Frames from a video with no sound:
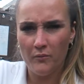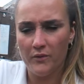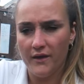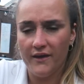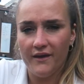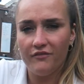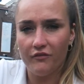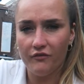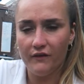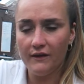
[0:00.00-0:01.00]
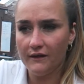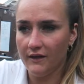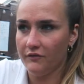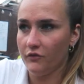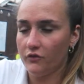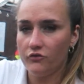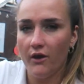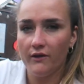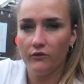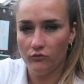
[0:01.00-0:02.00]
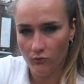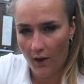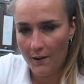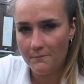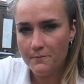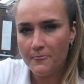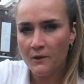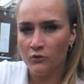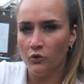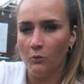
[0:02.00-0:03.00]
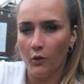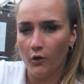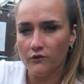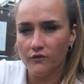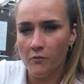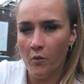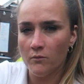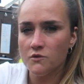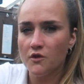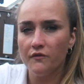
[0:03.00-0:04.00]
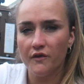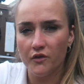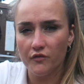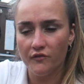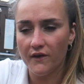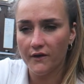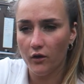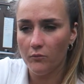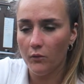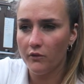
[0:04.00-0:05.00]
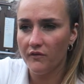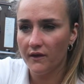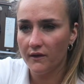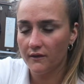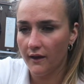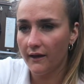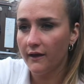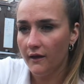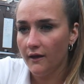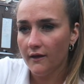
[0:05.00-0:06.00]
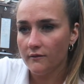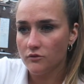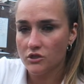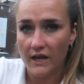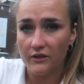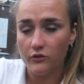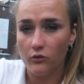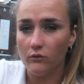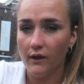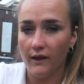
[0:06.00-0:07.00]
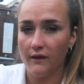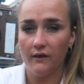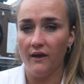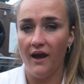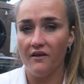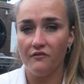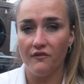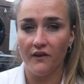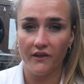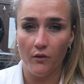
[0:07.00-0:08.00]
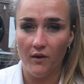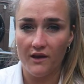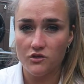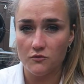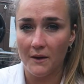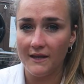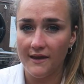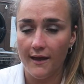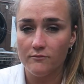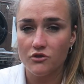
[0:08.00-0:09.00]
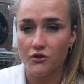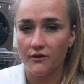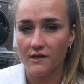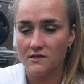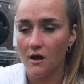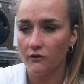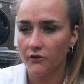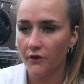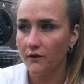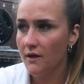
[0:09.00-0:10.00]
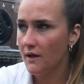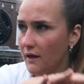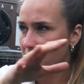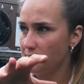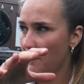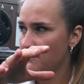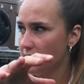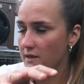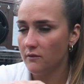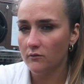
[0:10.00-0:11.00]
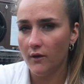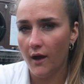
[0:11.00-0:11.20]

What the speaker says: But yeah, if you're trying to do workouts from home and stuff, and you're feeling unmotivated, like, just letting you know, like, I have felt that way so many times during this lockdown, especially